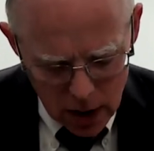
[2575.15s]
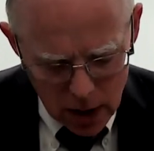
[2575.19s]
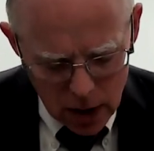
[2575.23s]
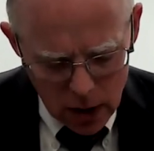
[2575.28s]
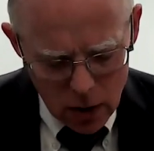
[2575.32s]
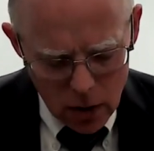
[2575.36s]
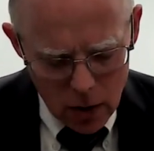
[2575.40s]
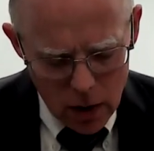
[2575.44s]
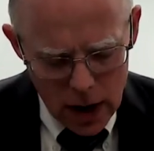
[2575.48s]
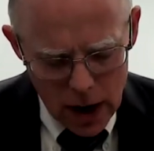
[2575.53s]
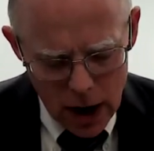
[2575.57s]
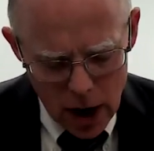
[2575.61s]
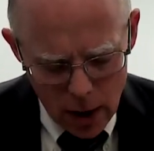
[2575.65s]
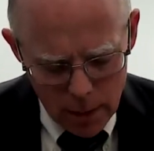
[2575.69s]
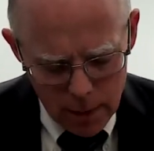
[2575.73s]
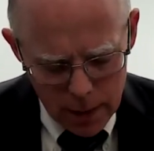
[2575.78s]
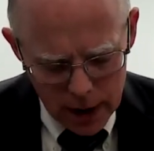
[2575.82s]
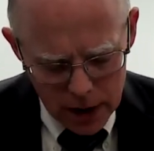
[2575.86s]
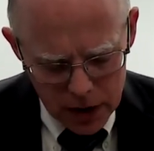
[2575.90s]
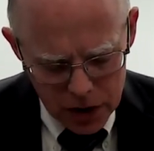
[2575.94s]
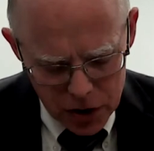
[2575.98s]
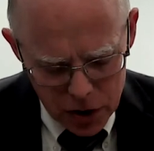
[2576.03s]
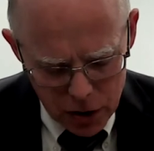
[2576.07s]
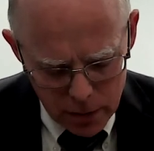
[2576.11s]
Lord, help
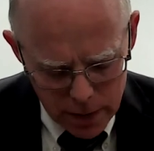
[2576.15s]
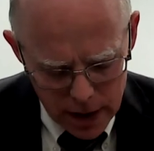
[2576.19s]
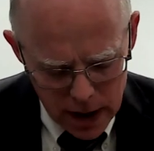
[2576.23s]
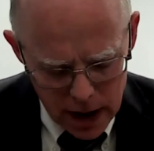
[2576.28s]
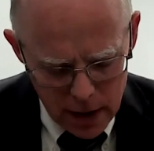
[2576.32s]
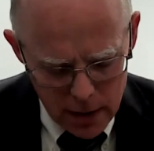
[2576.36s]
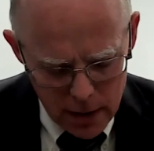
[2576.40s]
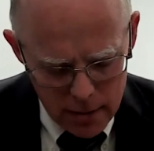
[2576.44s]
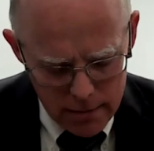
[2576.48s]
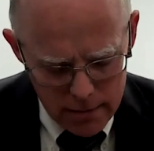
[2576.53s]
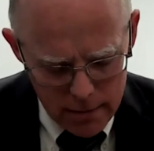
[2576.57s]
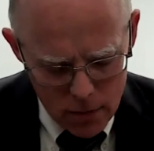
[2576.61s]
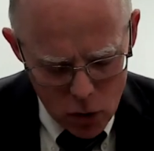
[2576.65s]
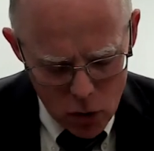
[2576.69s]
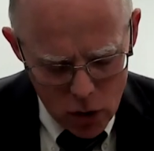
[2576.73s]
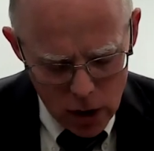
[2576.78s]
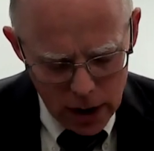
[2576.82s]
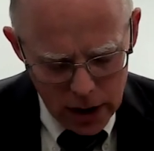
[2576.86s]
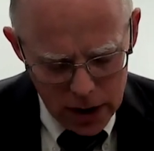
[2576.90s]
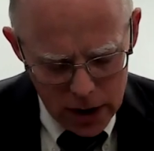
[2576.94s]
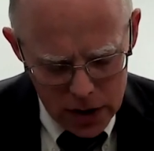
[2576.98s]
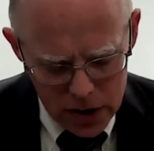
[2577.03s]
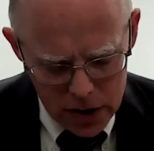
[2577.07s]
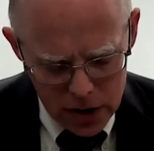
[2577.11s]
us to be more
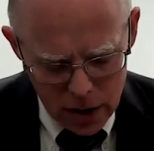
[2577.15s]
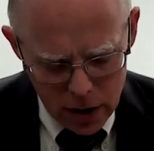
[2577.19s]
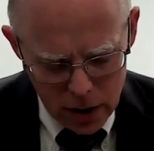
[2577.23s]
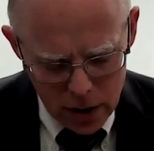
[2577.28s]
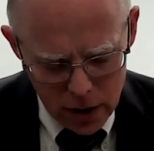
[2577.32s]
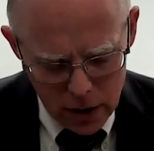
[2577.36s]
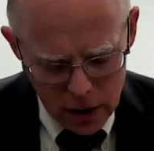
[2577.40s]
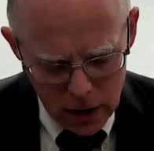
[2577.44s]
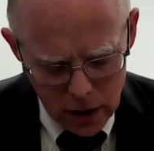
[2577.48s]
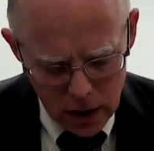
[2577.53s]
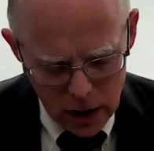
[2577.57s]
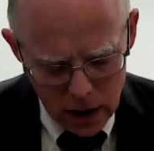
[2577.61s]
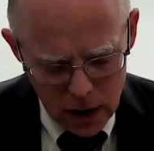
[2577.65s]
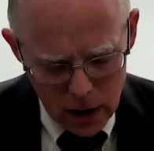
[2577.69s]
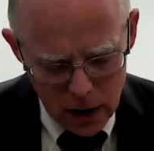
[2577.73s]
concerned